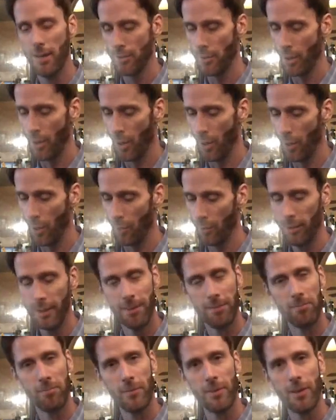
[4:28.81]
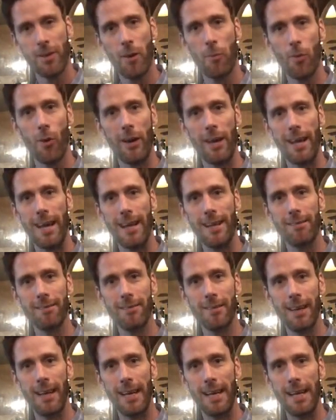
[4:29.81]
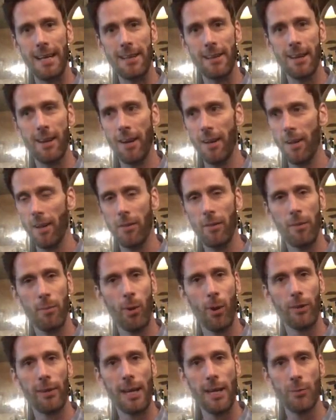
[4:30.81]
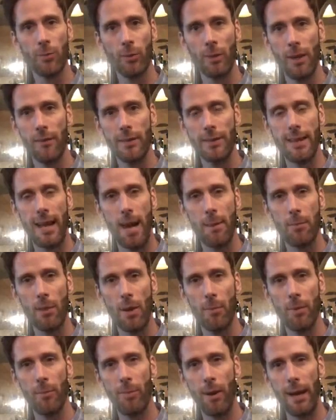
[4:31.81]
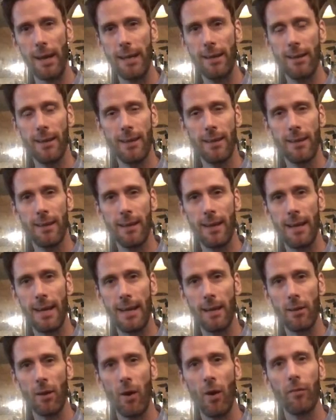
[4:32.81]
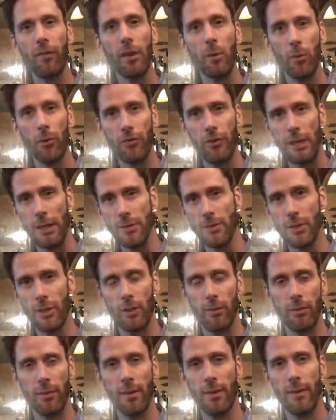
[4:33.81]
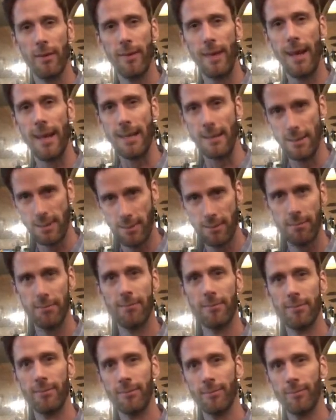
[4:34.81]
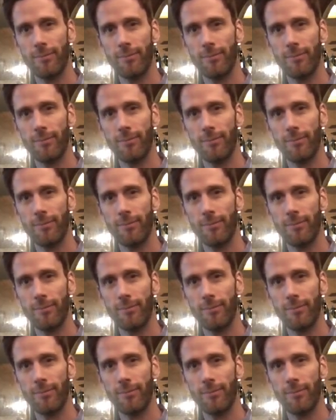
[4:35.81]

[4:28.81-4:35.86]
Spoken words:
So come on in, and the bartenders would love to tap you up a pint, and hopefully we'll see you soon. Thanks.